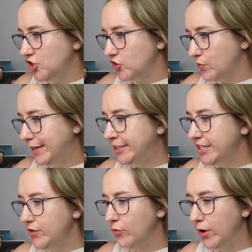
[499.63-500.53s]

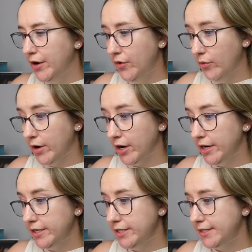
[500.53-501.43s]
21
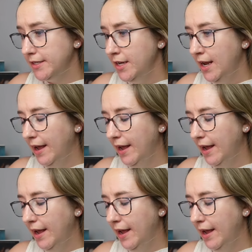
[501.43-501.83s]
orders